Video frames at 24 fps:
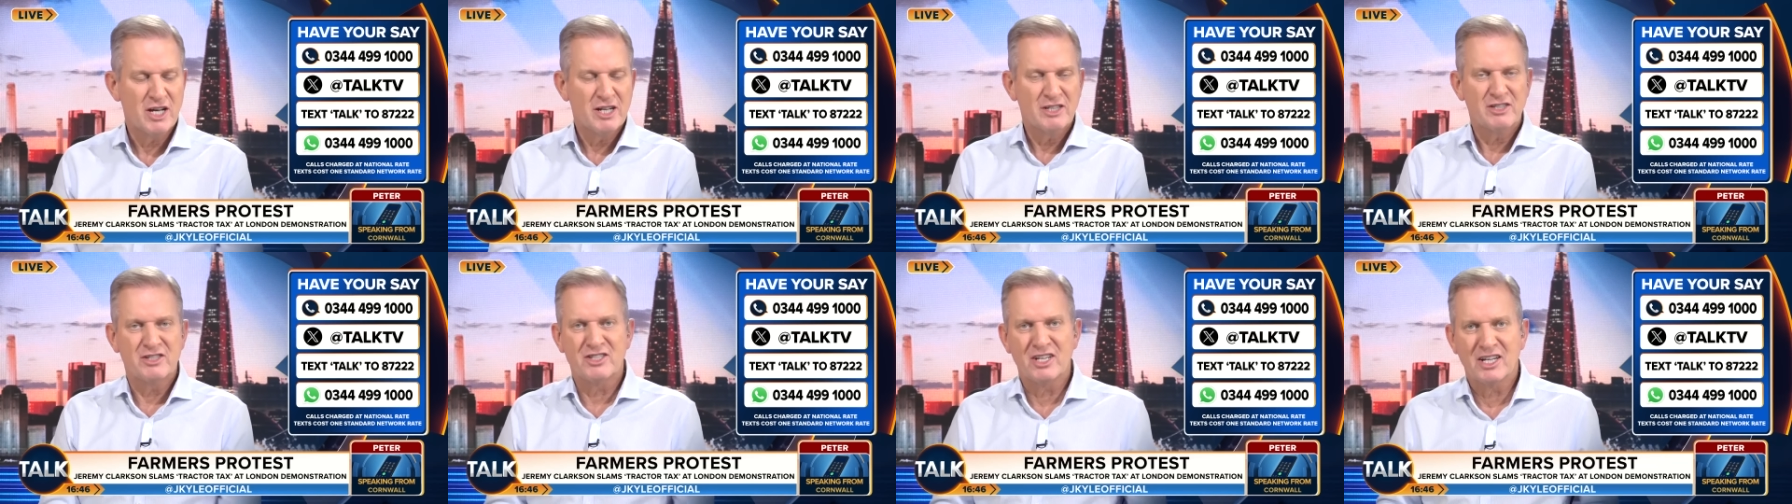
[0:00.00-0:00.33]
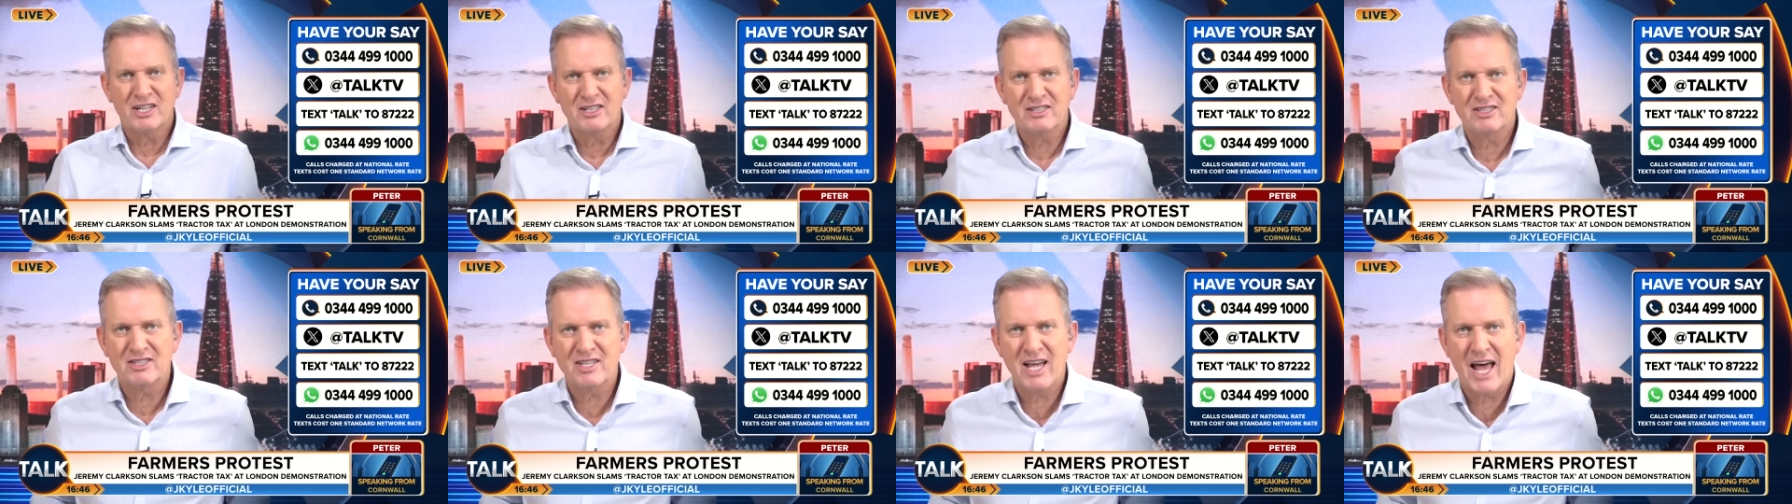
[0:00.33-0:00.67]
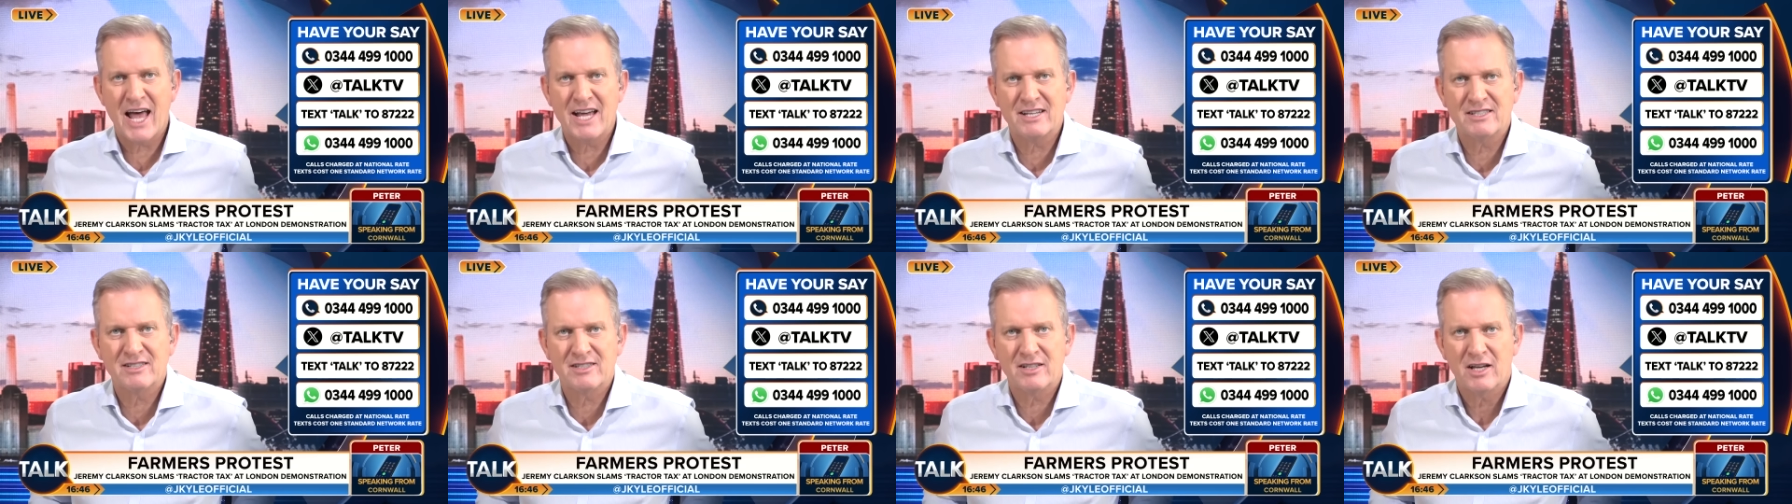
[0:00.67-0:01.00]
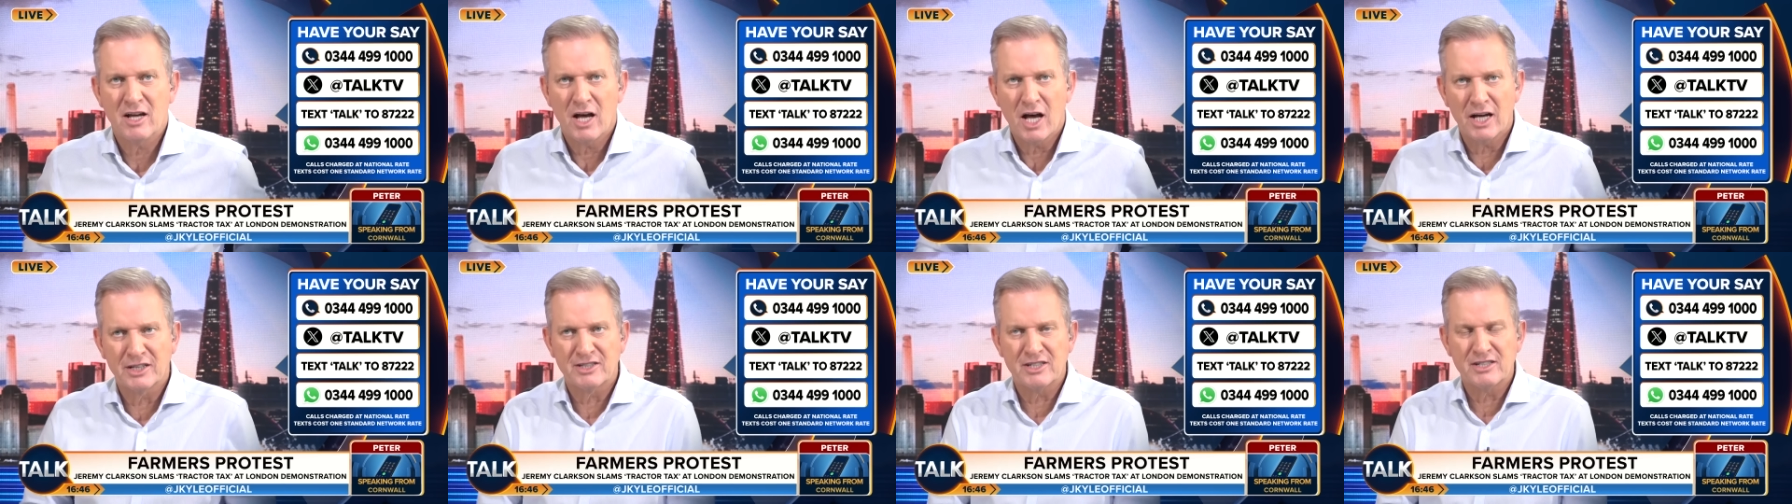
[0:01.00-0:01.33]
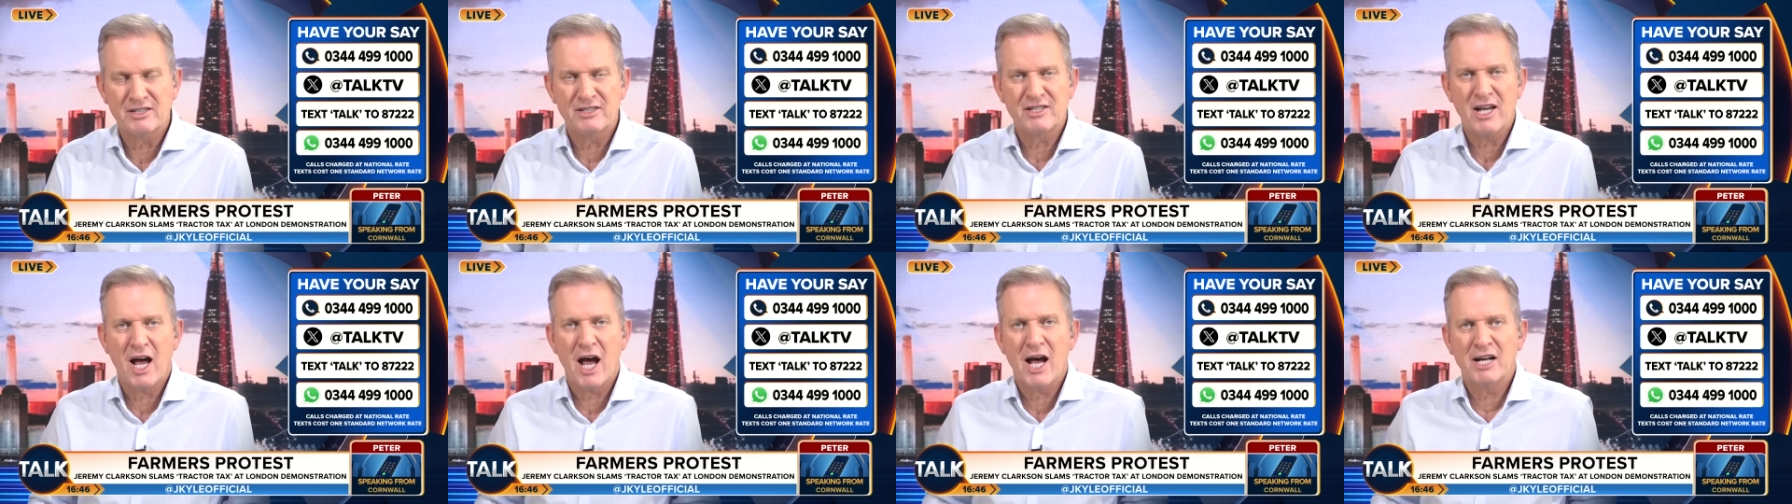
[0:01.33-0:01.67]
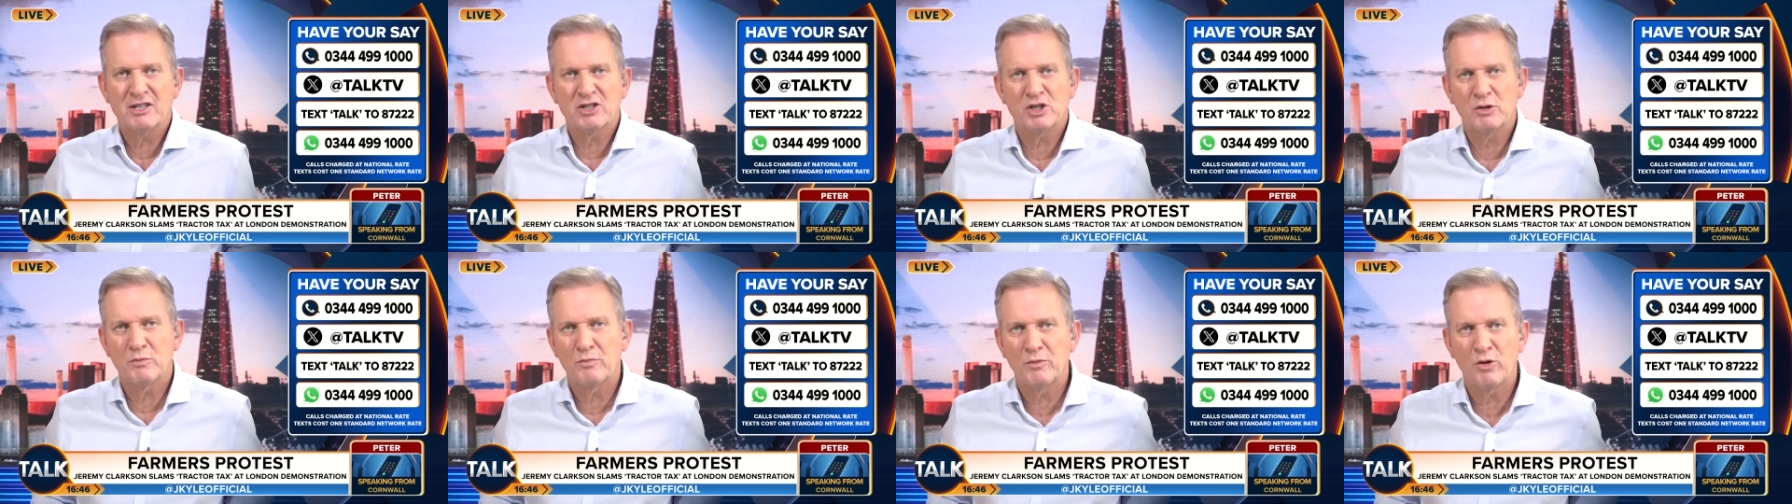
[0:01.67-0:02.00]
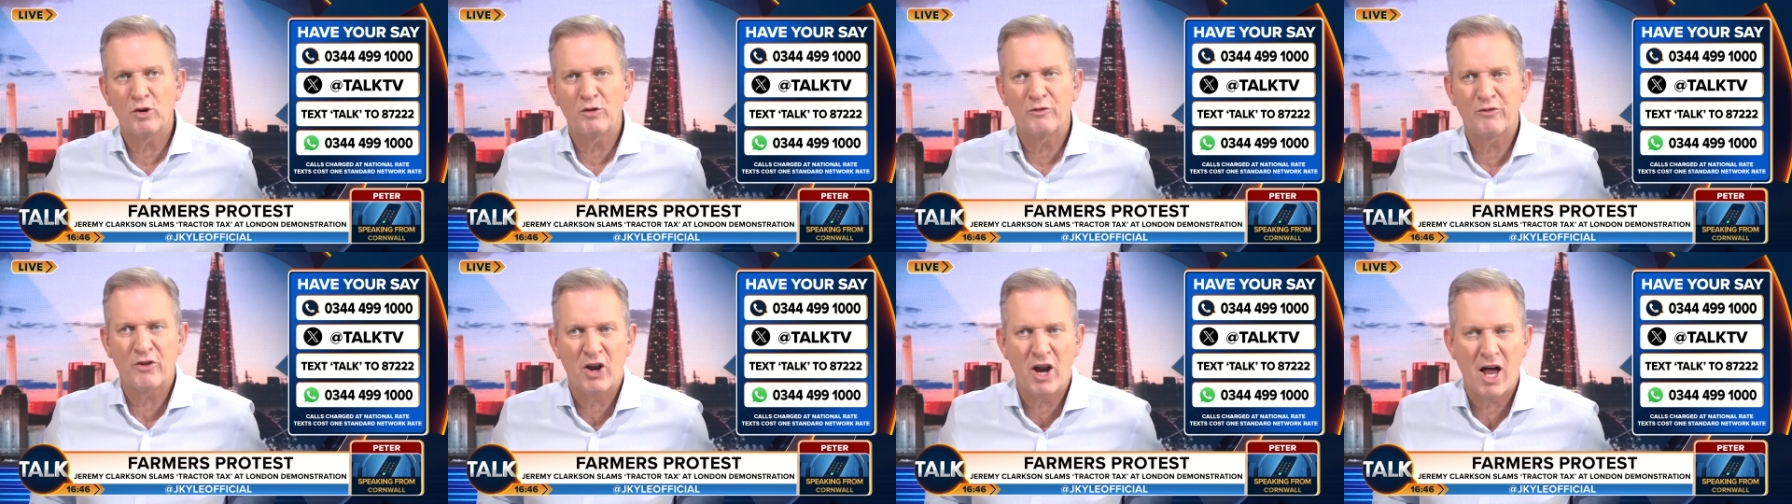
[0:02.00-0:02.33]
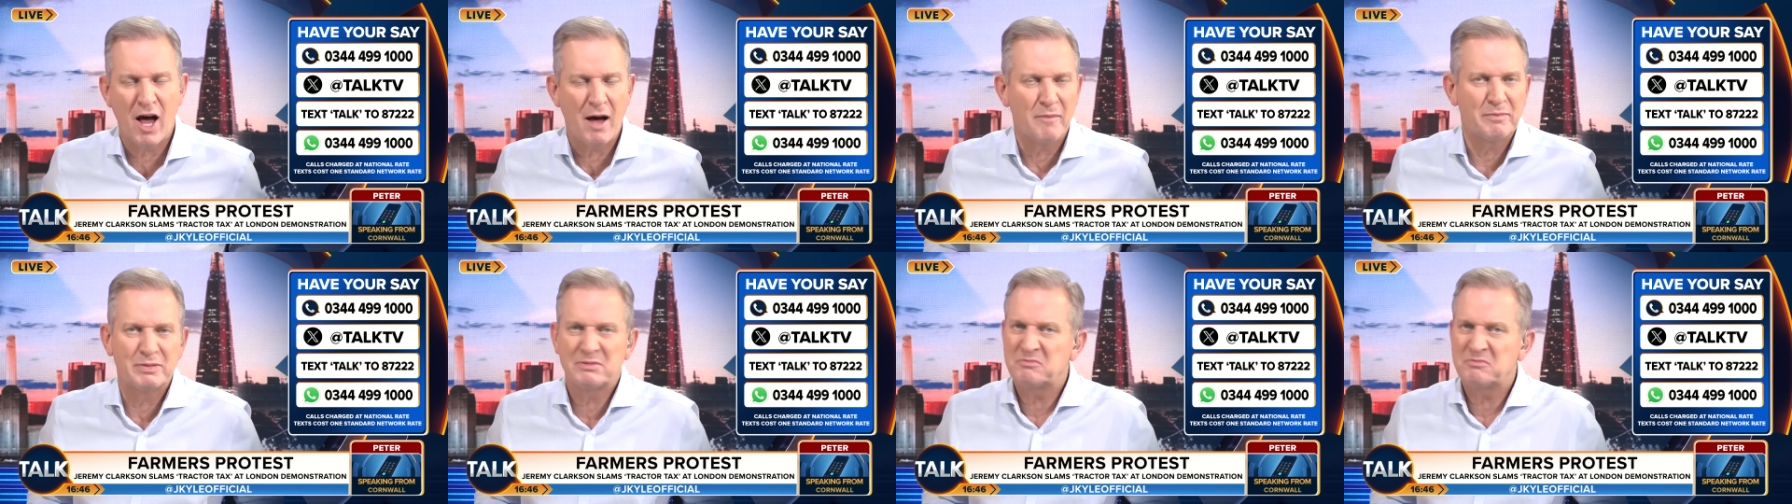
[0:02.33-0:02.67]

success, a desire to move on up.